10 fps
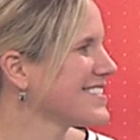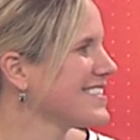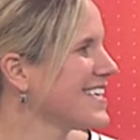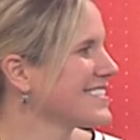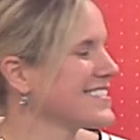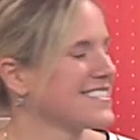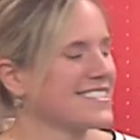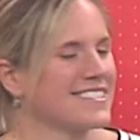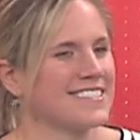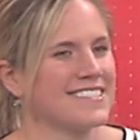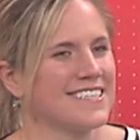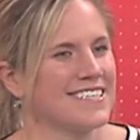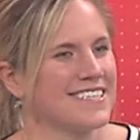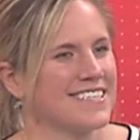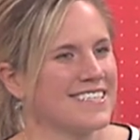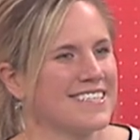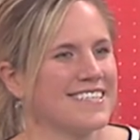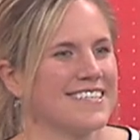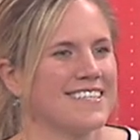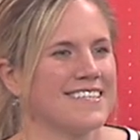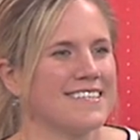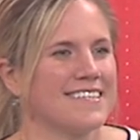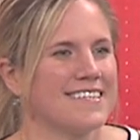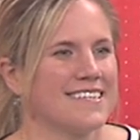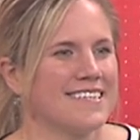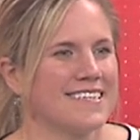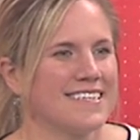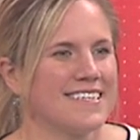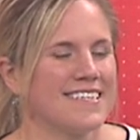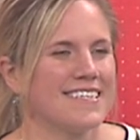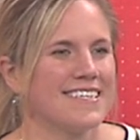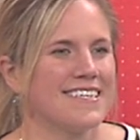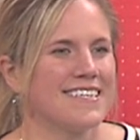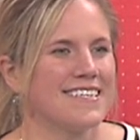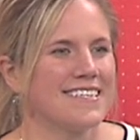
(silent)